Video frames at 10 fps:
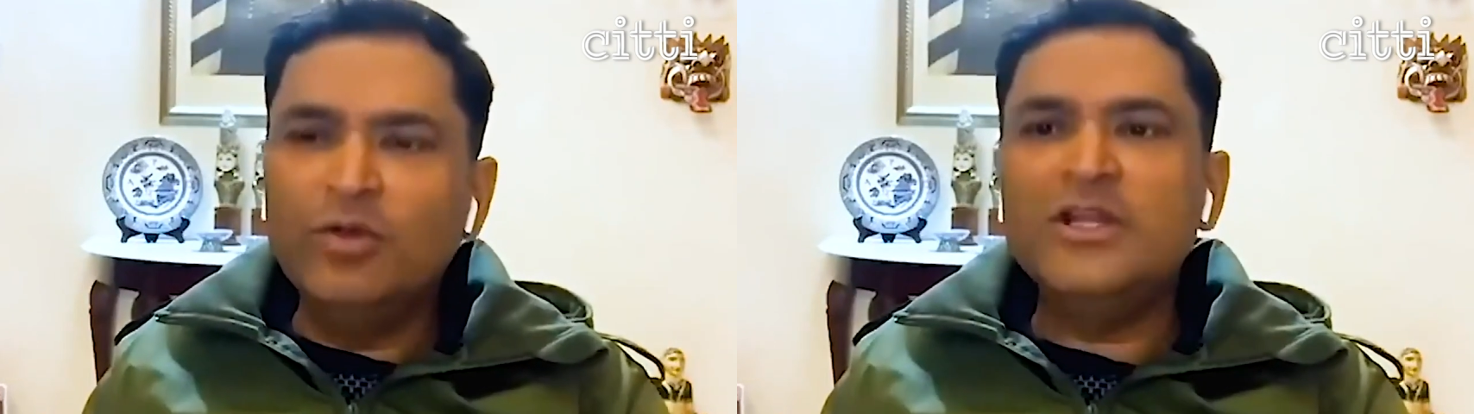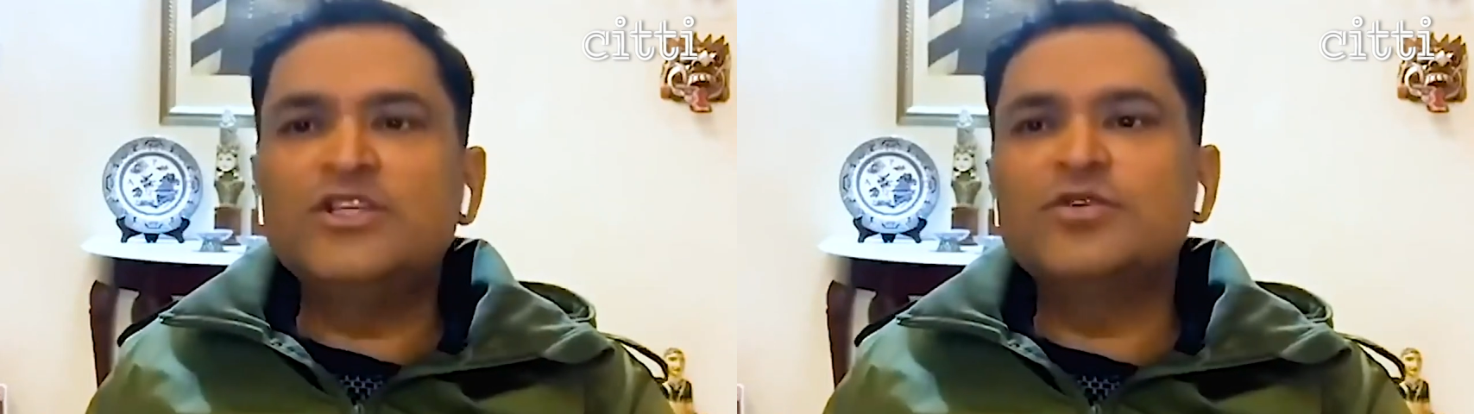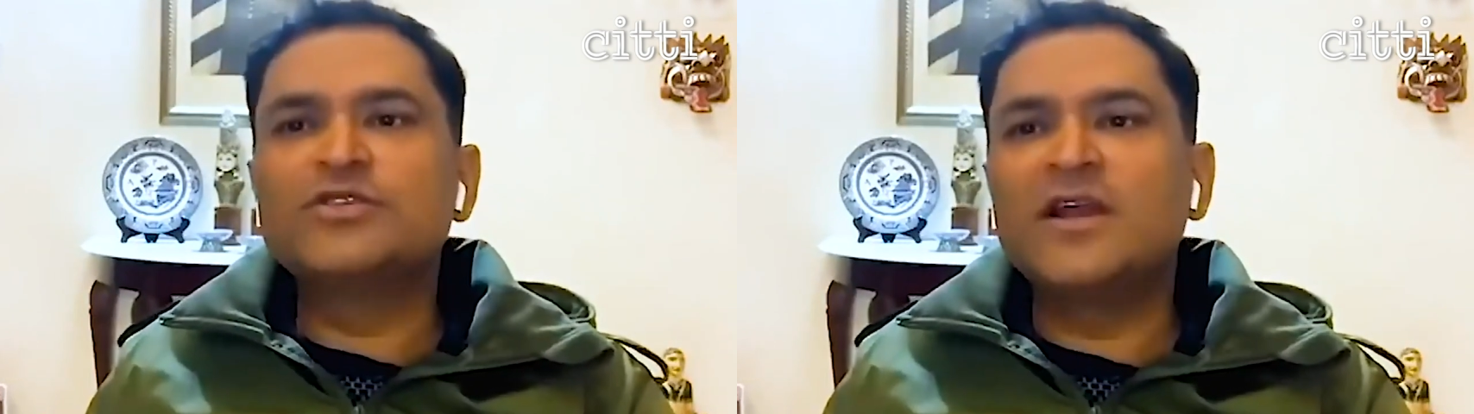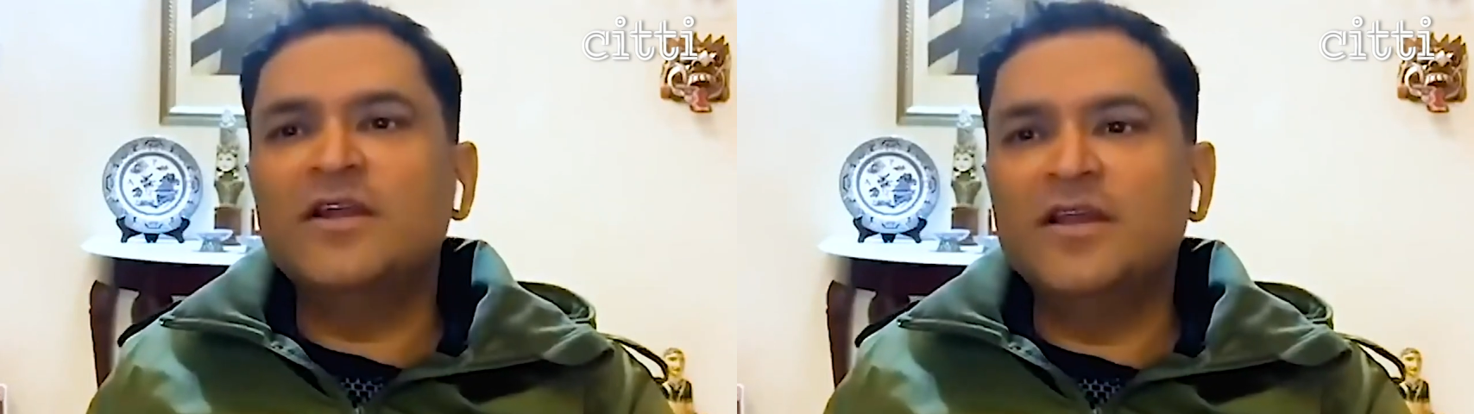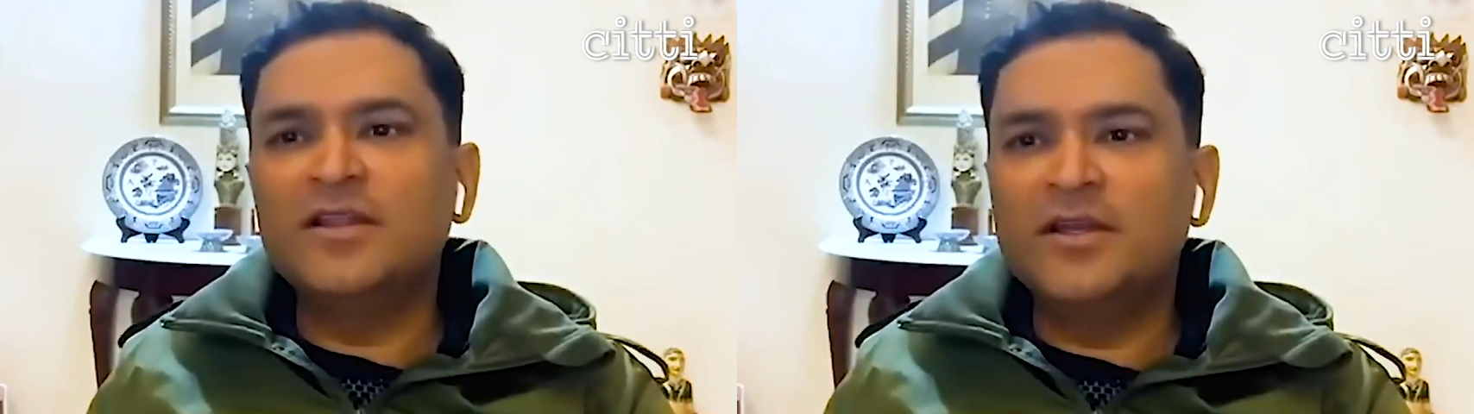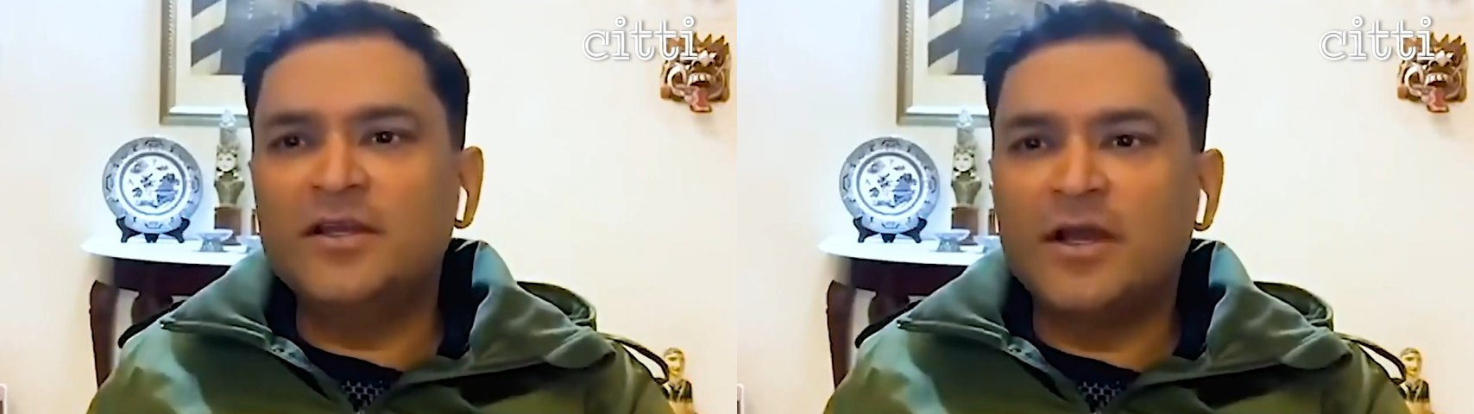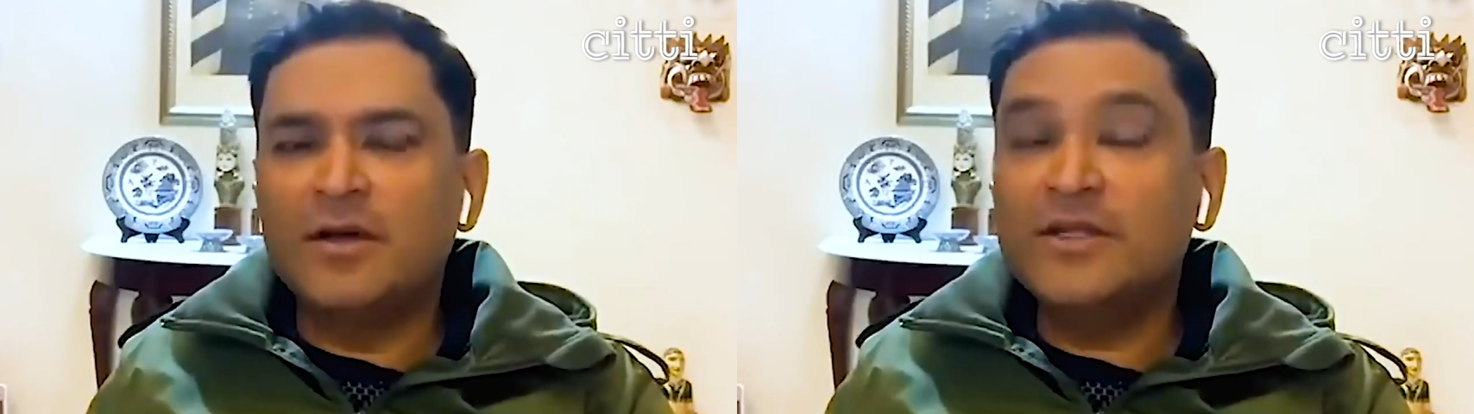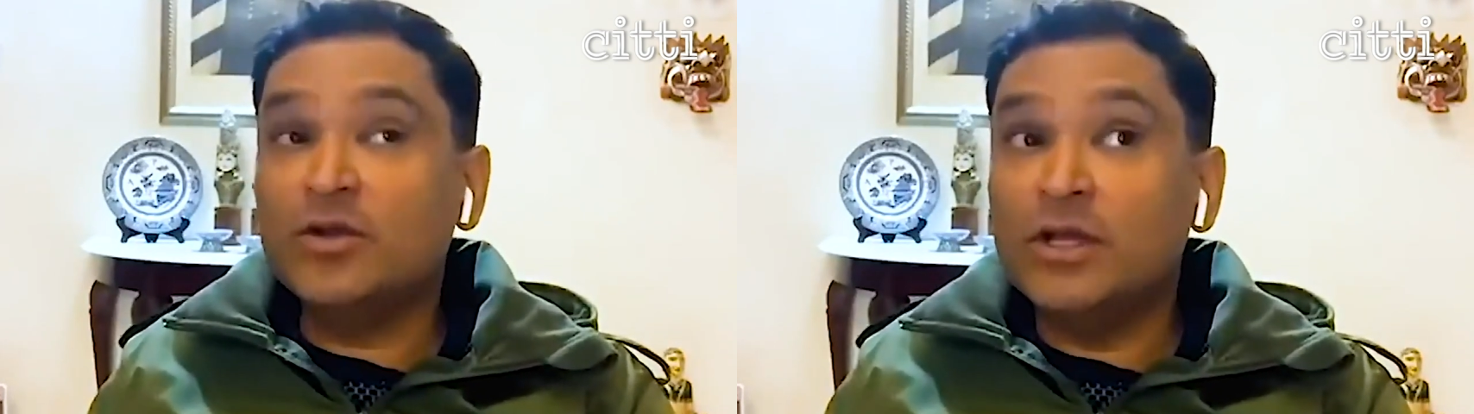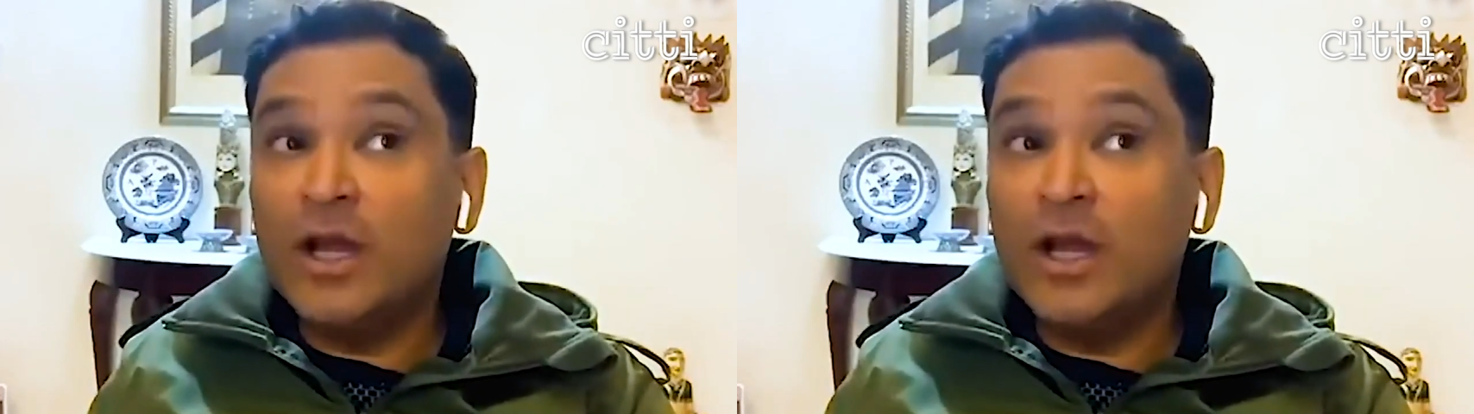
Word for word: They don't teach you surrender in the Indian Army.